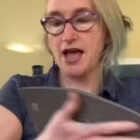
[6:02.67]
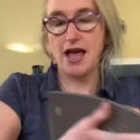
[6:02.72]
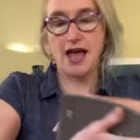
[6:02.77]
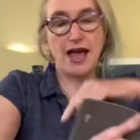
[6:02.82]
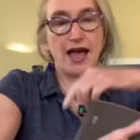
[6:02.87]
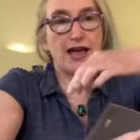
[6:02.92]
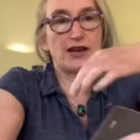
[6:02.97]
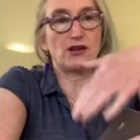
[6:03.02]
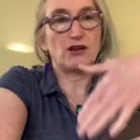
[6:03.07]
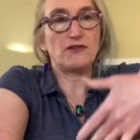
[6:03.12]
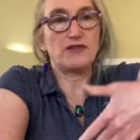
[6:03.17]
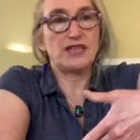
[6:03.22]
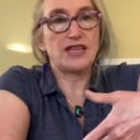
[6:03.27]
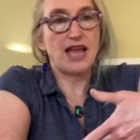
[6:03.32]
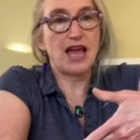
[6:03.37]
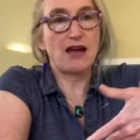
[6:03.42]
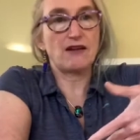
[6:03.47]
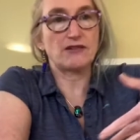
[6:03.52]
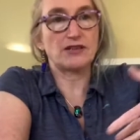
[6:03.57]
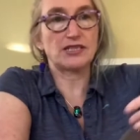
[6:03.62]
and on the
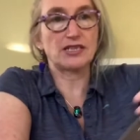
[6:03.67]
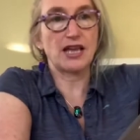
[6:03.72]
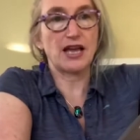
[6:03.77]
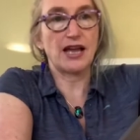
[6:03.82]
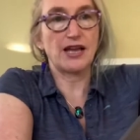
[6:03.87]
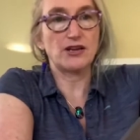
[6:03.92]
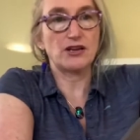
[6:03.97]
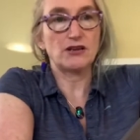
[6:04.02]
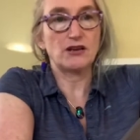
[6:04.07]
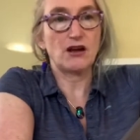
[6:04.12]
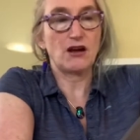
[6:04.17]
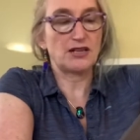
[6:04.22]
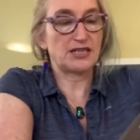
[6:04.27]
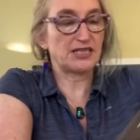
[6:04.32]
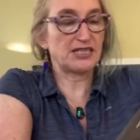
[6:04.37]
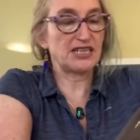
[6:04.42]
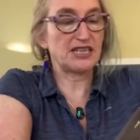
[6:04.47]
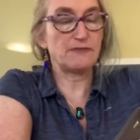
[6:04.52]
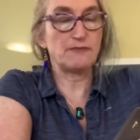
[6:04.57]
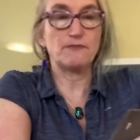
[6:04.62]
outside
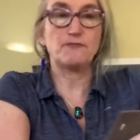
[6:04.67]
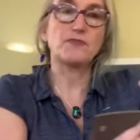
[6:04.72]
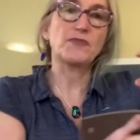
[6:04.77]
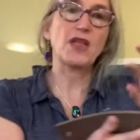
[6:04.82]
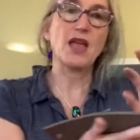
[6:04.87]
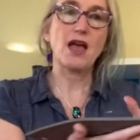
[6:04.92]
seam.